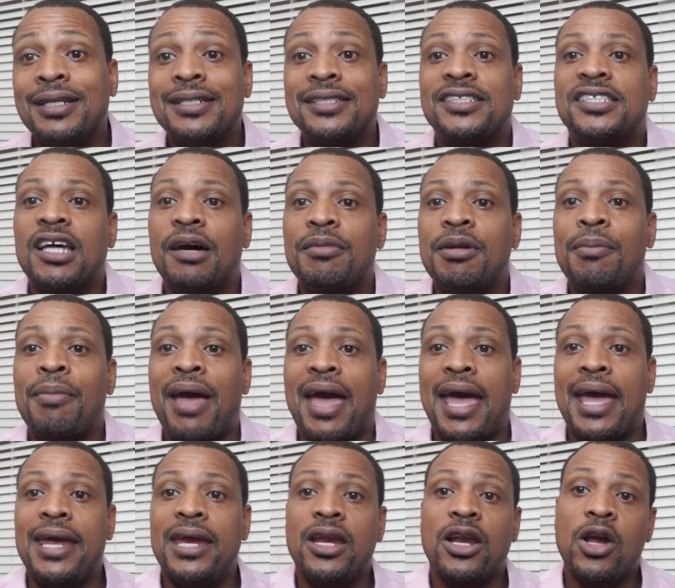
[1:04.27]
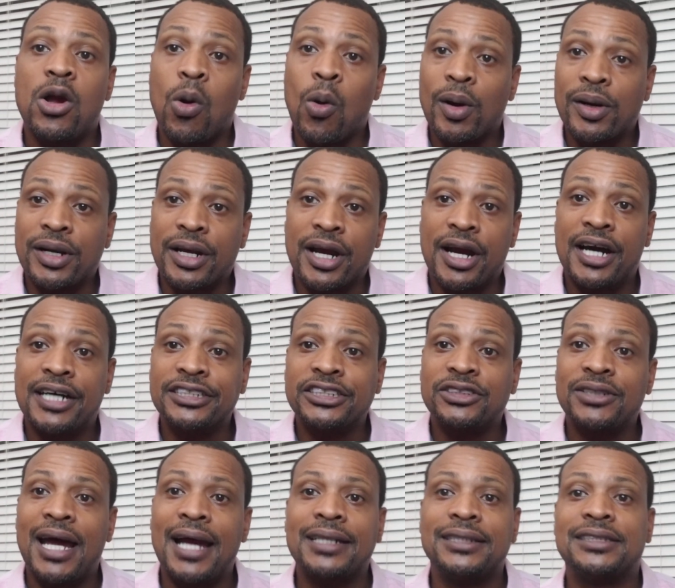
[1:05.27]
Step number 8, go under
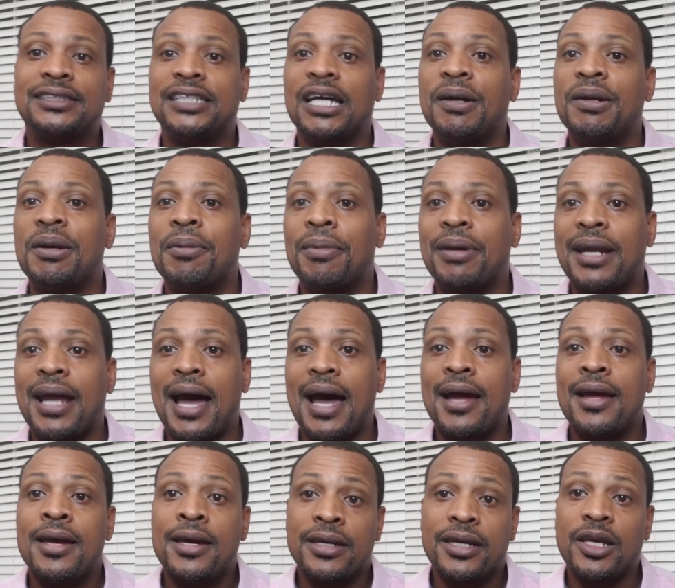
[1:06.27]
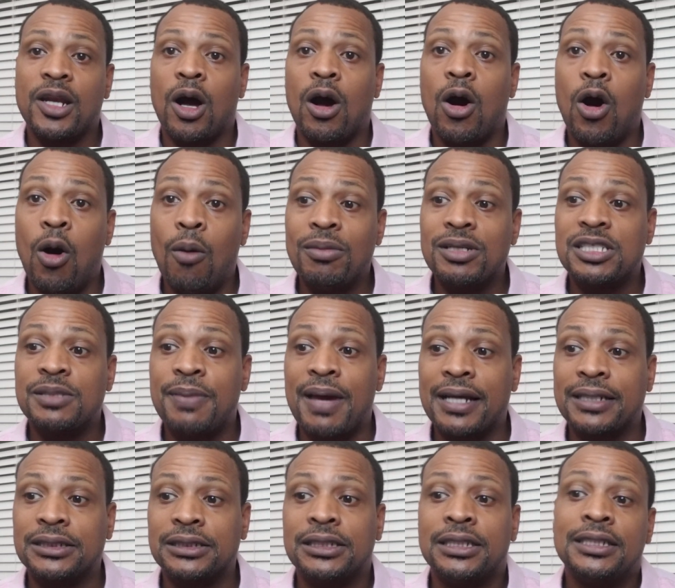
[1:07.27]
contract. Step number 9, get a home
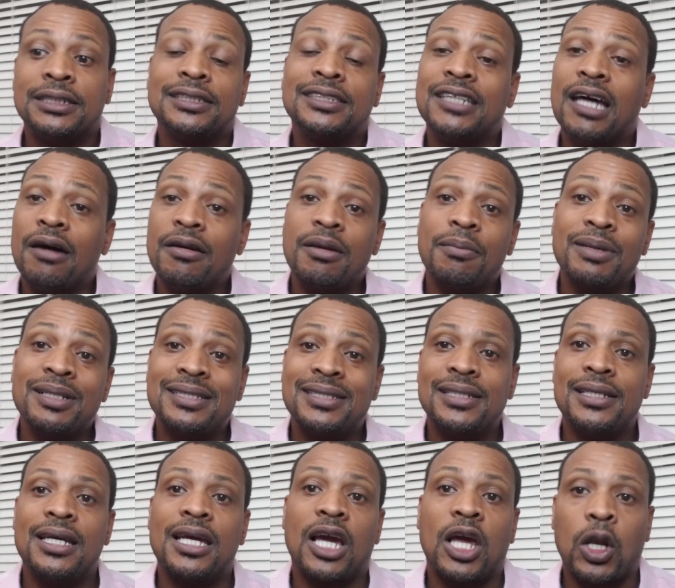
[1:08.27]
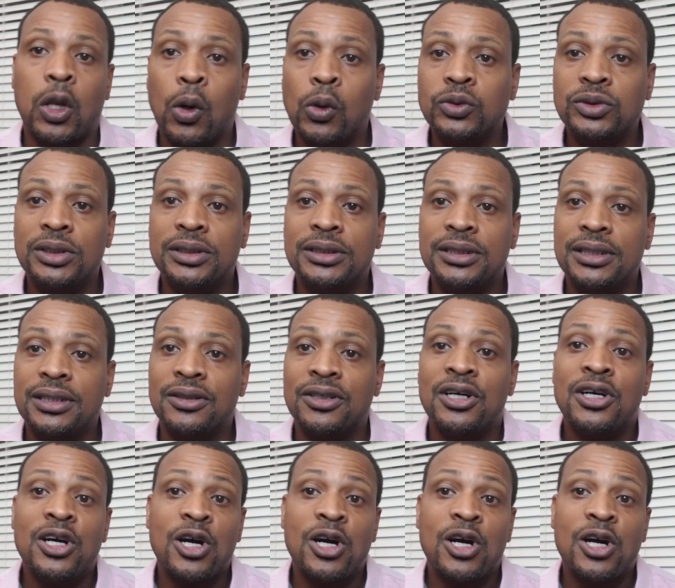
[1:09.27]
inspection. Step number 10, close the deal.